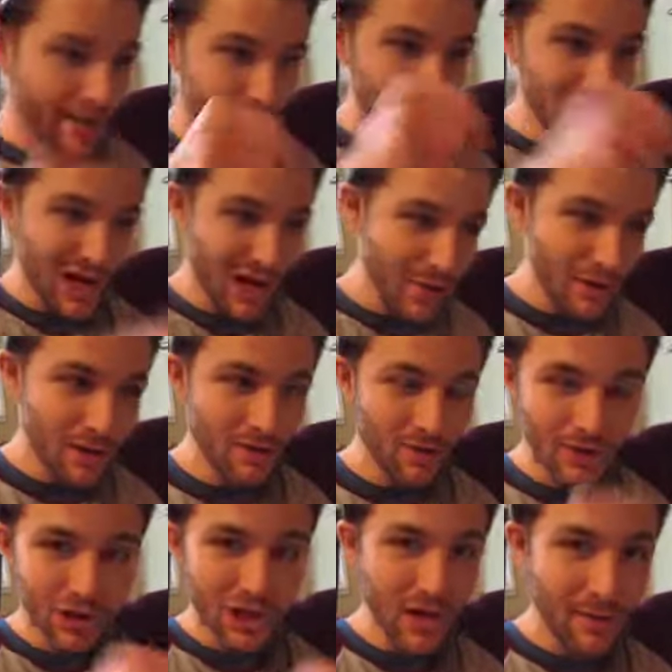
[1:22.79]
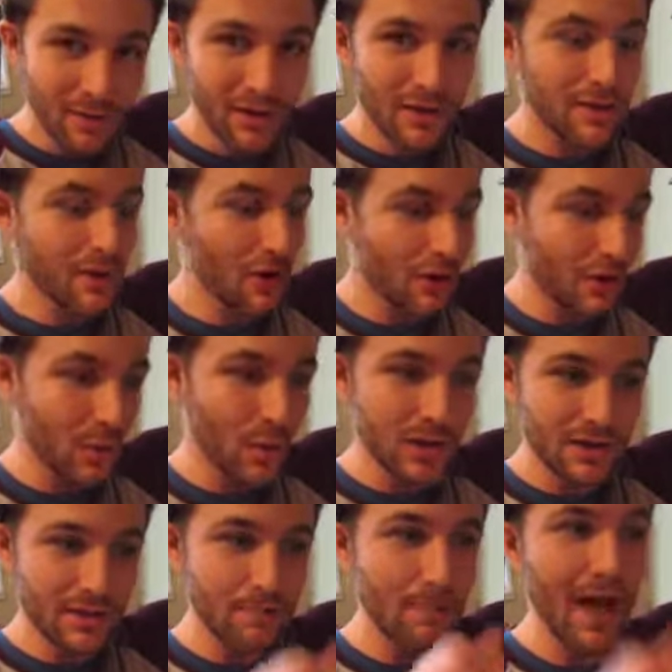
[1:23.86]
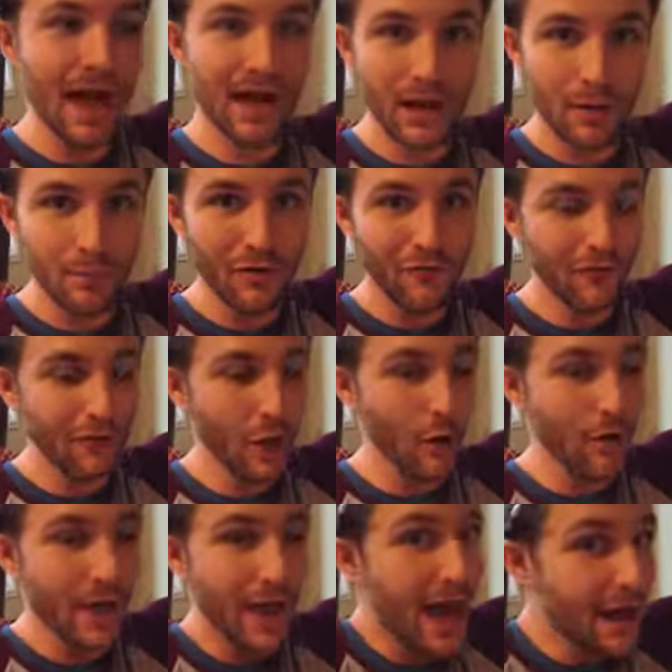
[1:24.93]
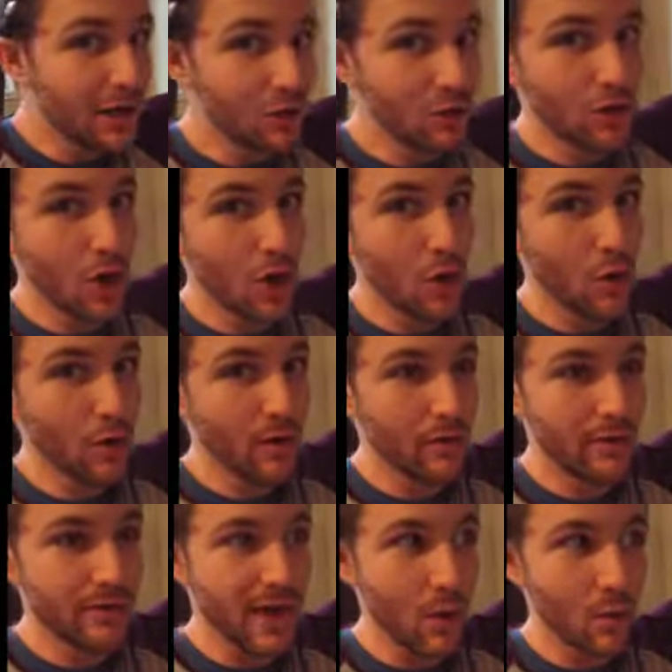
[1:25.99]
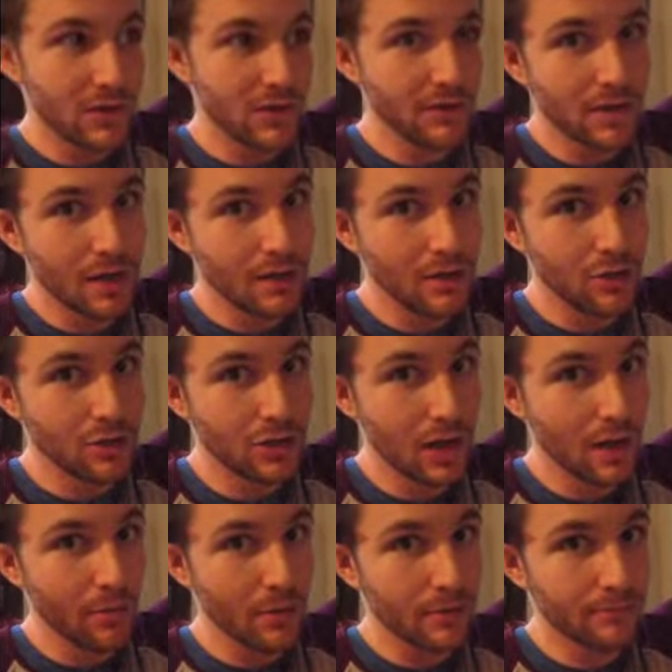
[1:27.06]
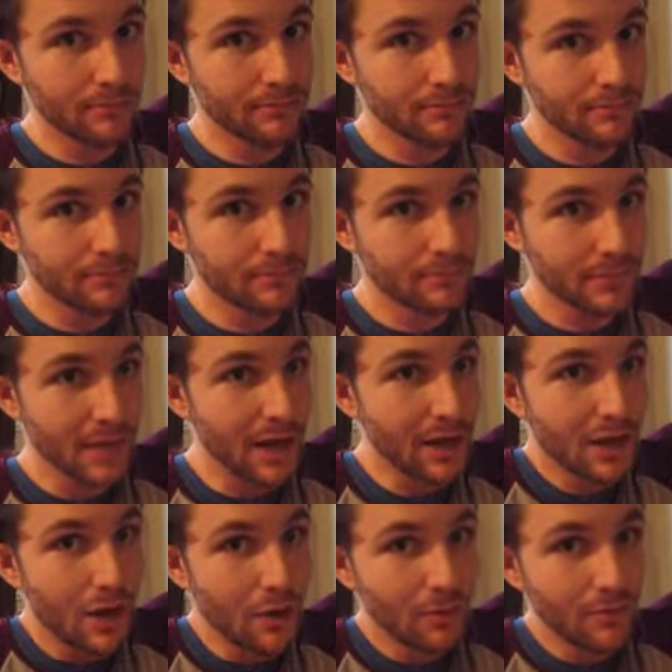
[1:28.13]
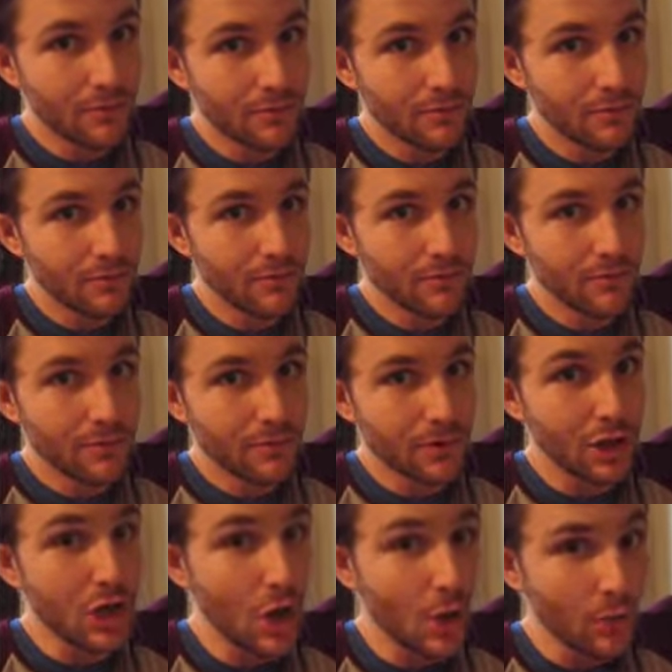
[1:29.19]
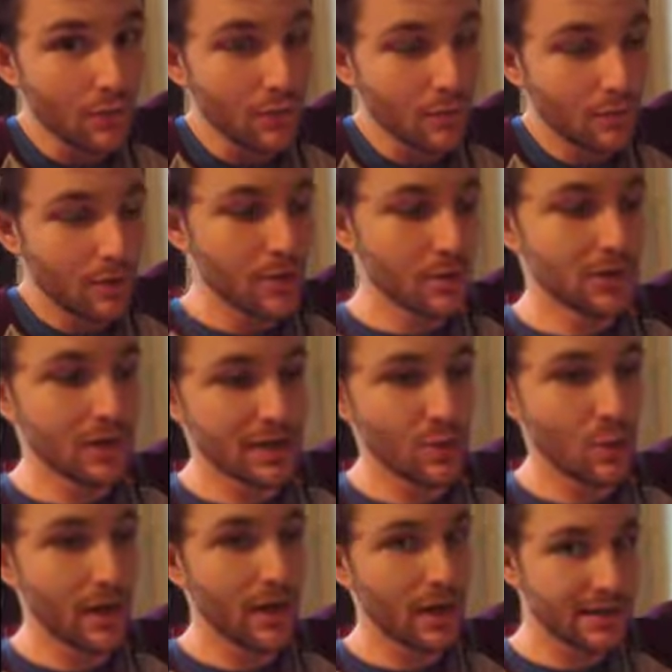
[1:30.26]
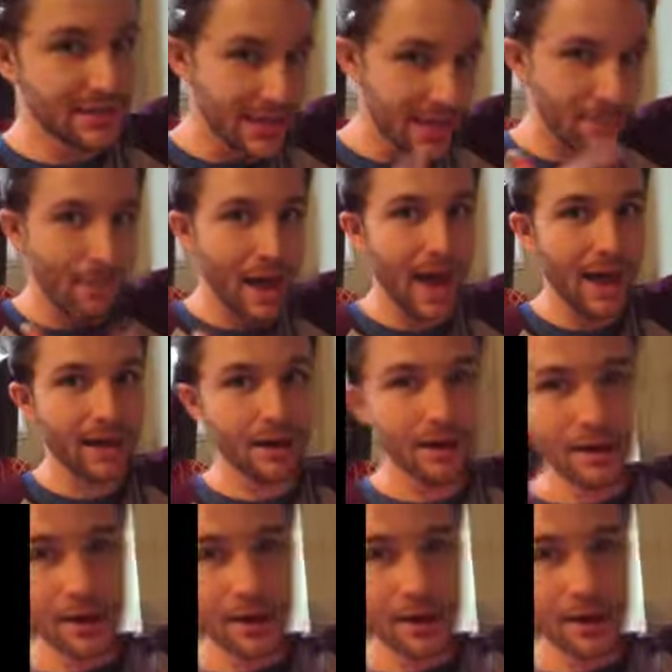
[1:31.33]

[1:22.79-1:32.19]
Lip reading: they jam it in there, they jam it in there, another way to just back up the flow. How do you know that that wasn't done in your chamber? How do you know? You don't. So that's why you got to send it back.